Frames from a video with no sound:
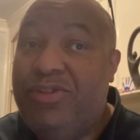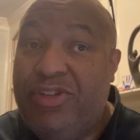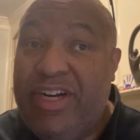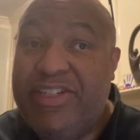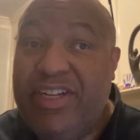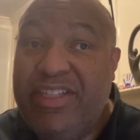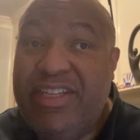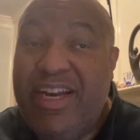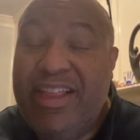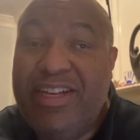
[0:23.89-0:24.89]
traditions
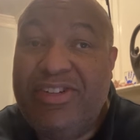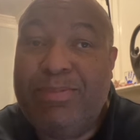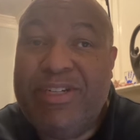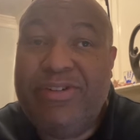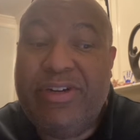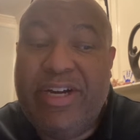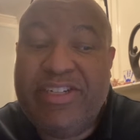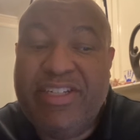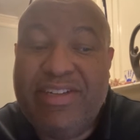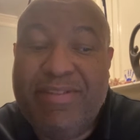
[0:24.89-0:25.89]
and in the
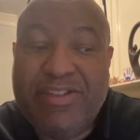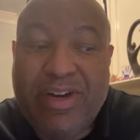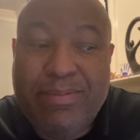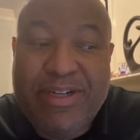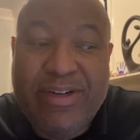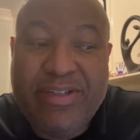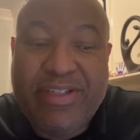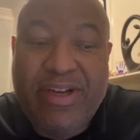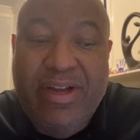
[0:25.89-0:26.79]
traditions of the scriptures,